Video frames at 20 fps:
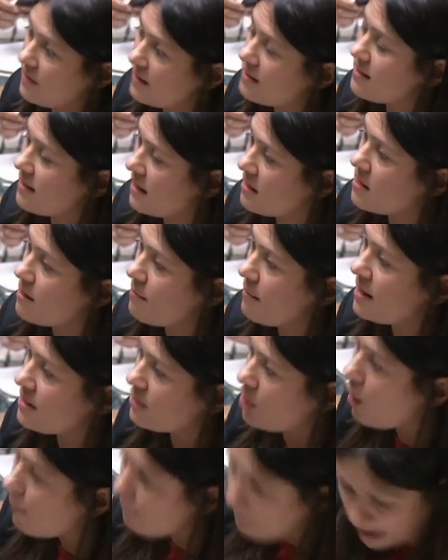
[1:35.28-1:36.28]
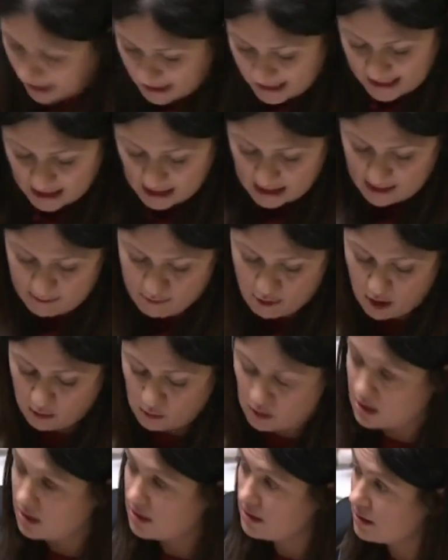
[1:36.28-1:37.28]
this system is completely
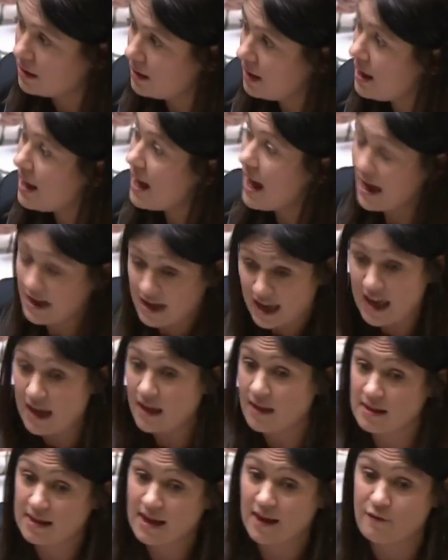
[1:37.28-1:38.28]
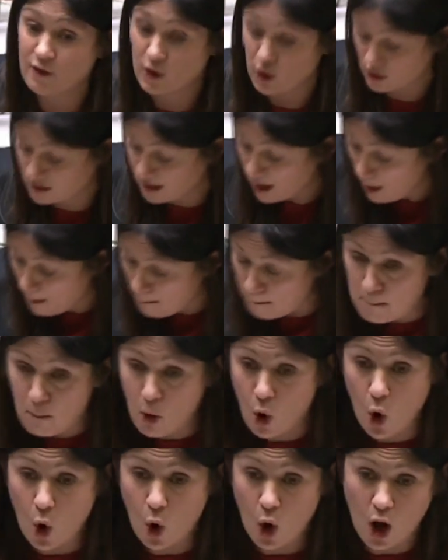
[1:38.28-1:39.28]
broken and he's given us
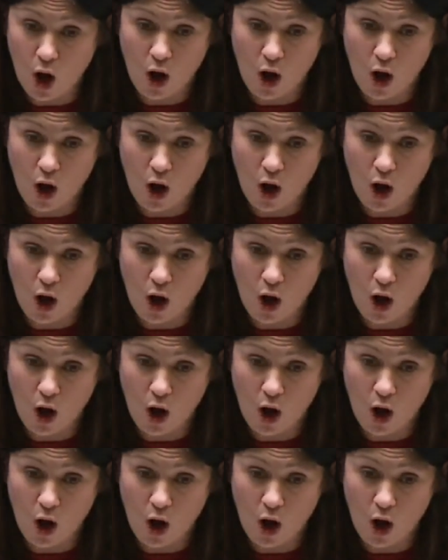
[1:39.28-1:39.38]
more